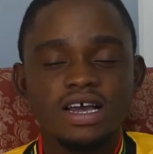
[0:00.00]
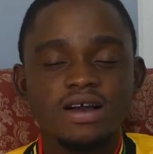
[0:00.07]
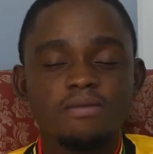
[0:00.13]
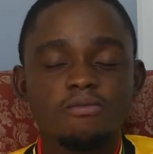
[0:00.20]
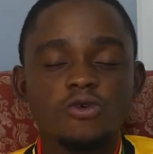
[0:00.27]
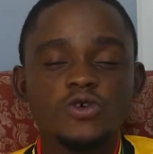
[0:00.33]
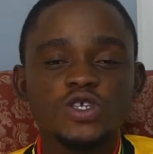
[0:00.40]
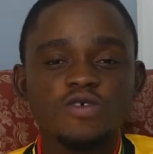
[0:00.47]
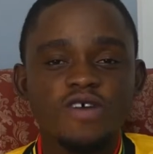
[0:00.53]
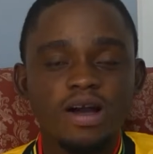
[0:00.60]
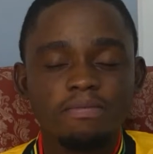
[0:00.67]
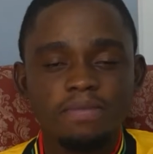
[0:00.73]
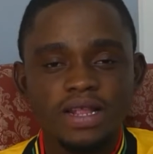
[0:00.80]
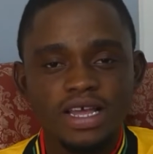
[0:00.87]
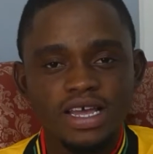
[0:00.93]
Most of
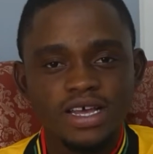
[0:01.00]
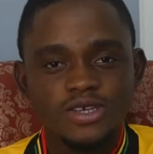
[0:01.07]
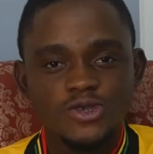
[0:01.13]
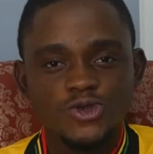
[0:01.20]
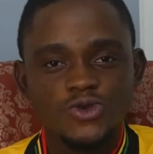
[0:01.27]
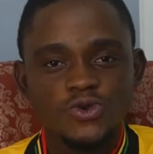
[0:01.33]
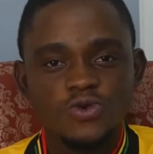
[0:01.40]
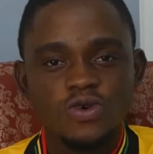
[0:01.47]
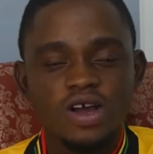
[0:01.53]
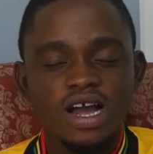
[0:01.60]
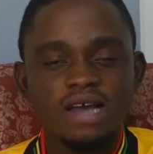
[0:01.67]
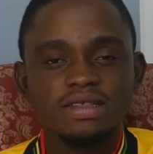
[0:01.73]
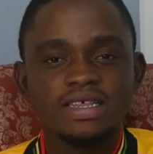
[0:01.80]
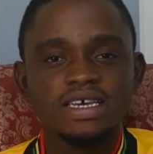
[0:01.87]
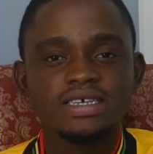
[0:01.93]
our players too,
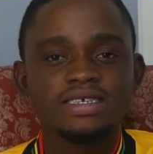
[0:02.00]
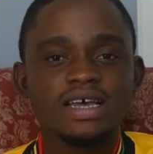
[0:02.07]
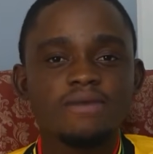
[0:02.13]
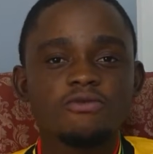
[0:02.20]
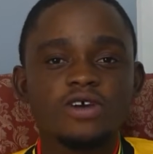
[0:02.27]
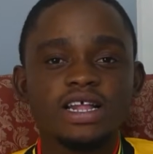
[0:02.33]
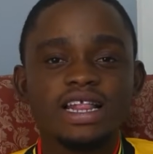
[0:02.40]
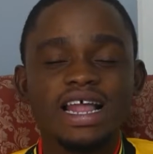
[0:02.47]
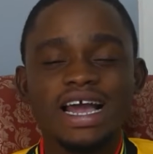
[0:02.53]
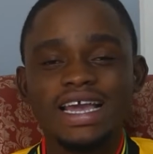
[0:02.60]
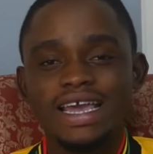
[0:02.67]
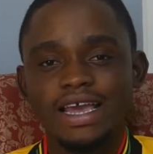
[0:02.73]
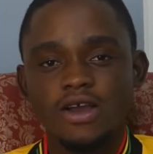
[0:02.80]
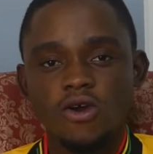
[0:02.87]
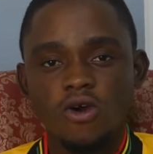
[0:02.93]
I think some were
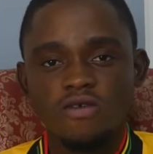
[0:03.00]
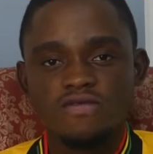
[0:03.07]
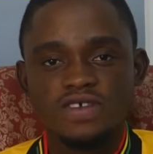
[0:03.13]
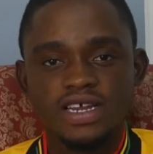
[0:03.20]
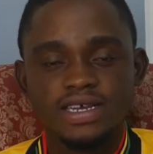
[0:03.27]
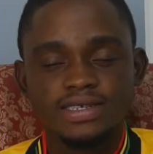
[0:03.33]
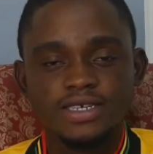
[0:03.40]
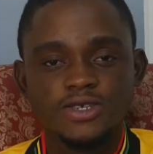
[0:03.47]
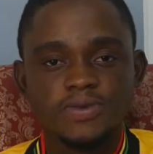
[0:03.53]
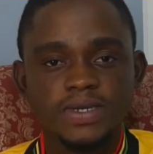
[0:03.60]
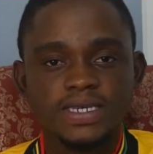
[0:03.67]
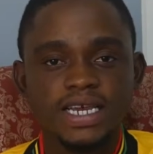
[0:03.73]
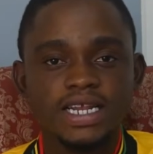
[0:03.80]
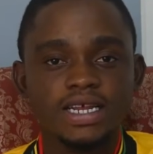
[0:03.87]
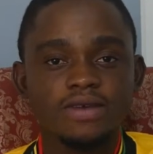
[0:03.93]
lacking confidence,
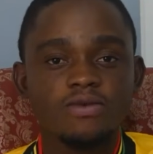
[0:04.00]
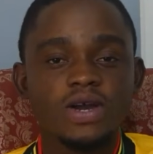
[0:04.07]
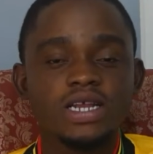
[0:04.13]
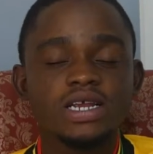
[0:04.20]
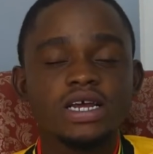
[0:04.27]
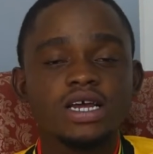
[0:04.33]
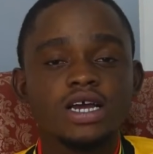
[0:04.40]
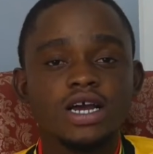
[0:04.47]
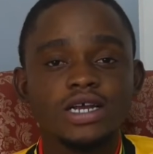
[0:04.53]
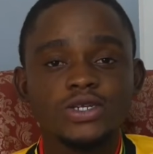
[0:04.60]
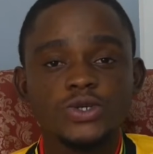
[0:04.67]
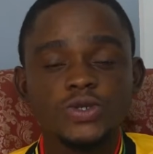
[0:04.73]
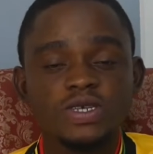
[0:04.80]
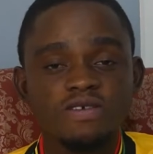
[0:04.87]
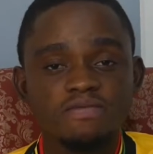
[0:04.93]
especially when
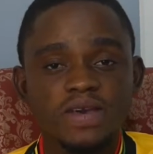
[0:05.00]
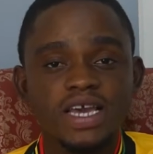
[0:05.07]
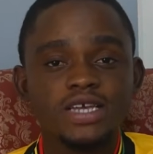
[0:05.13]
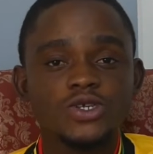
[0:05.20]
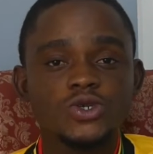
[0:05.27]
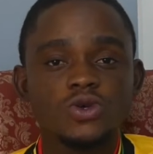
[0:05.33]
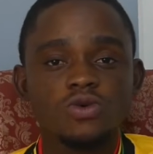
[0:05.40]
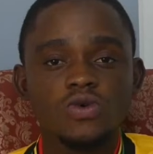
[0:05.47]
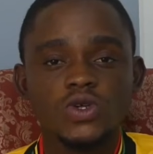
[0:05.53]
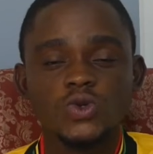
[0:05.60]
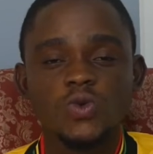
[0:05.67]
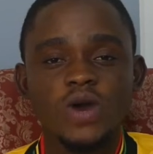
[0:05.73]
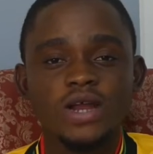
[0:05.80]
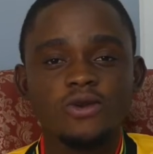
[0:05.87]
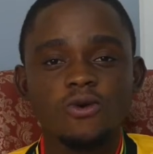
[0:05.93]
Joseph Painso was
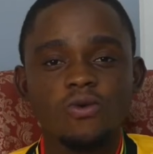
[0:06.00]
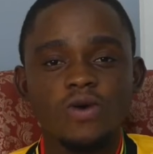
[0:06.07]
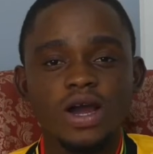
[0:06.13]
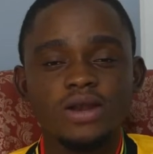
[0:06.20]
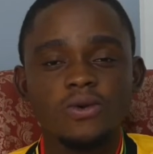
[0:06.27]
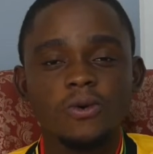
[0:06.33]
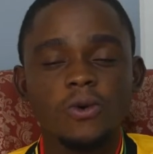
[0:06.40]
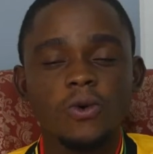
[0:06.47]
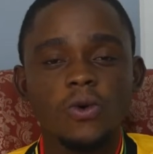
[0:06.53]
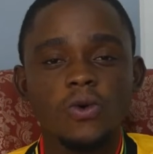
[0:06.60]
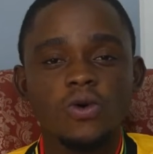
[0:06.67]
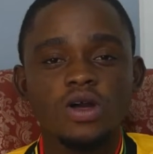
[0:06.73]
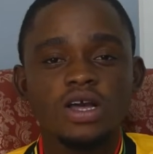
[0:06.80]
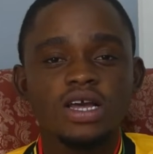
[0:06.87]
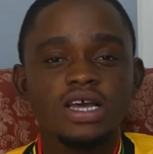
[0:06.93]
one-on-one on
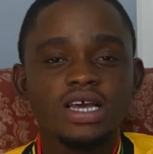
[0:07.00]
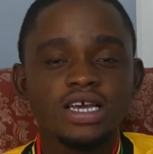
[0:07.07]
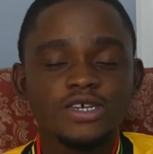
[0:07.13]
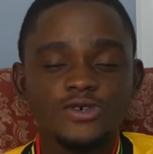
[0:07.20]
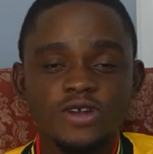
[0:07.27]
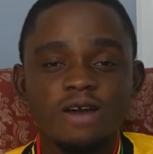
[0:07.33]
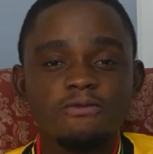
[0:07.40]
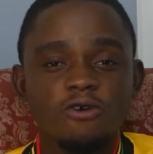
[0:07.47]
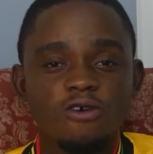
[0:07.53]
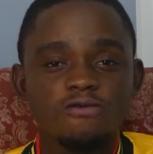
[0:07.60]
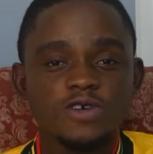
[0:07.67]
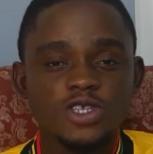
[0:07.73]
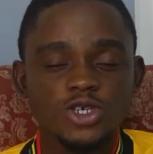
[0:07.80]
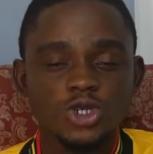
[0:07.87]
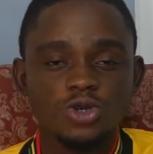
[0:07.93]
goal. He should have gone
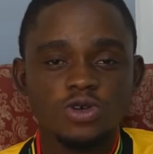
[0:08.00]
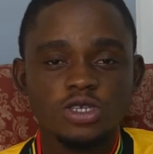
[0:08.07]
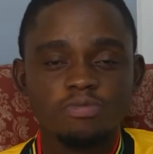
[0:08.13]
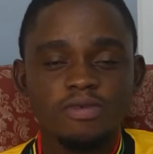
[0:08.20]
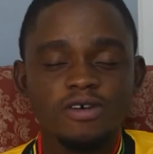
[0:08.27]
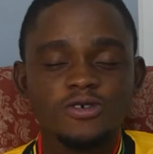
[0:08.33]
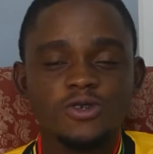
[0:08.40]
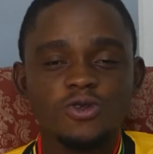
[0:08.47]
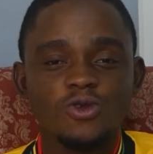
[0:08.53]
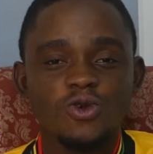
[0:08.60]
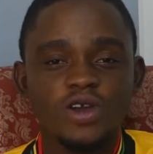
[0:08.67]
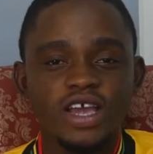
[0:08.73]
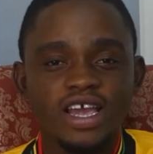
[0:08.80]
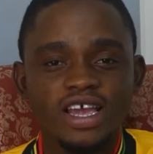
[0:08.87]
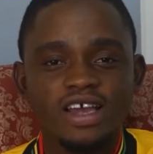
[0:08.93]
for the shot, but was
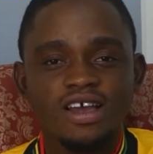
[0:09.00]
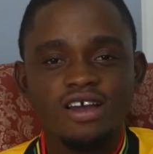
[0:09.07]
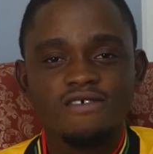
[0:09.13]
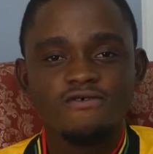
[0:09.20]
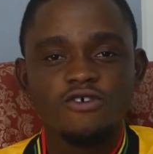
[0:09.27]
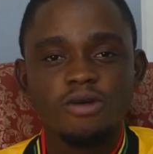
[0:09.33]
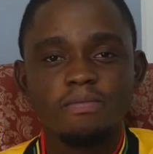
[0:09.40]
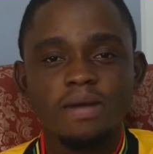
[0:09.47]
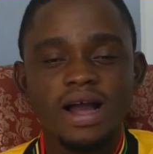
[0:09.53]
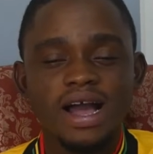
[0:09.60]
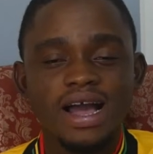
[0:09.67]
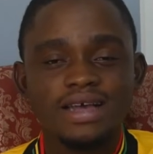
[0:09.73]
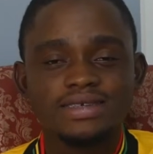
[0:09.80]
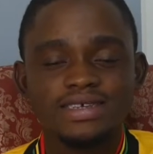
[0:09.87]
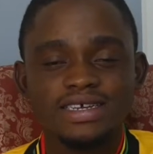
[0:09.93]
looking for a
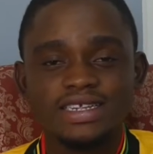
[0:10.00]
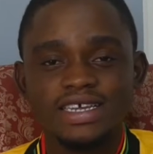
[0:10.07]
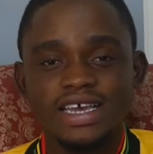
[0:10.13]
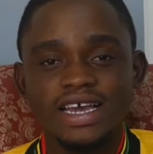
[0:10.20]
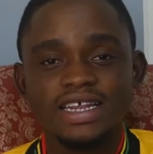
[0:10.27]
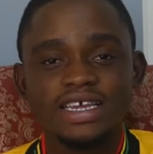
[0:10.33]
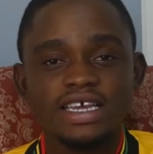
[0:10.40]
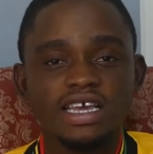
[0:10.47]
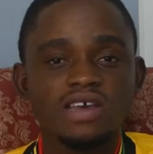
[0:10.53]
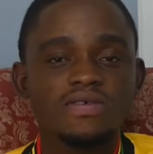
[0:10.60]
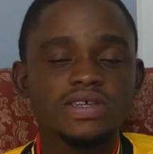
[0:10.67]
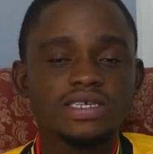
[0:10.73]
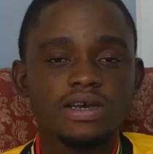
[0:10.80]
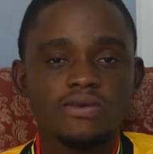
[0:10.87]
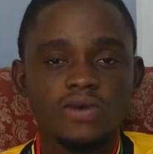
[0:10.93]
pass. In the end, he gave
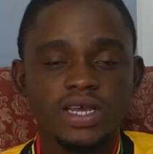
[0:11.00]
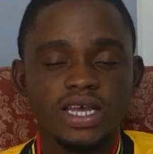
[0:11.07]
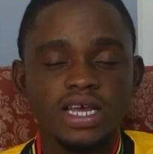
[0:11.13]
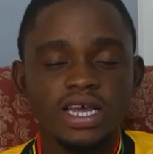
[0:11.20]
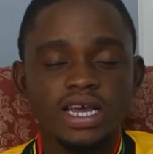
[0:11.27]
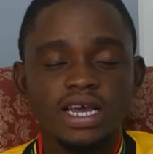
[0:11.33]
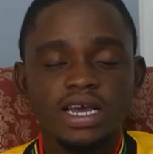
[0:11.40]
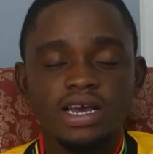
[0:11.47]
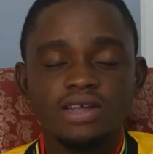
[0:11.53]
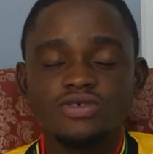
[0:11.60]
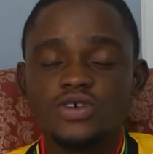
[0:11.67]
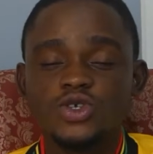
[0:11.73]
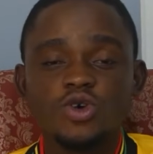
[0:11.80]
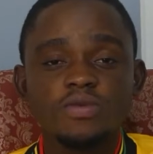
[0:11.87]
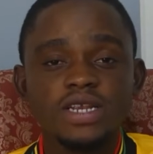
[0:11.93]
it away. And there
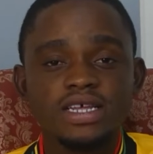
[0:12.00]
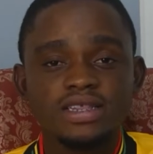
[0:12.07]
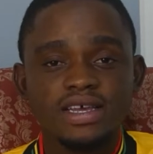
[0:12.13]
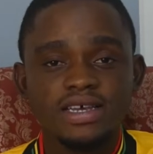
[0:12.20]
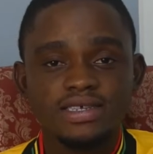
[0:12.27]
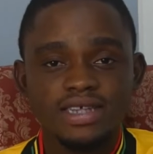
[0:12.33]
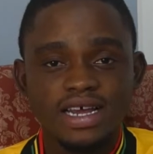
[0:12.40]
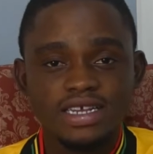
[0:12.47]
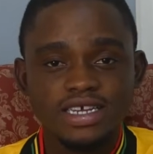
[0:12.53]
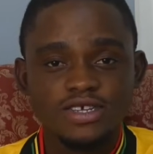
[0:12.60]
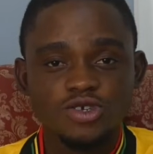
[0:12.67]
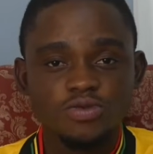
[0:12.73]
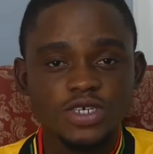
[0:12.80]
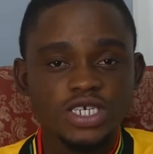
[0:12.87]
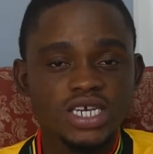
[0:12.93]
were so many things that need
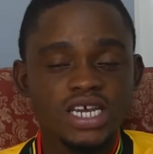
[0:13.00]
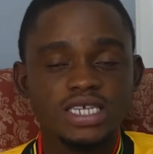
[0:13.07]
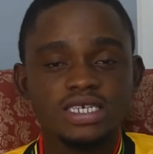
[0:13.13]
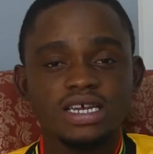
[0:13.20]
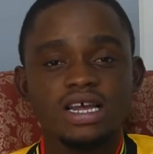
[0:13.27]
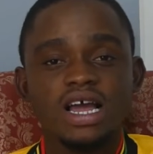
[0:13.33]
to be changed.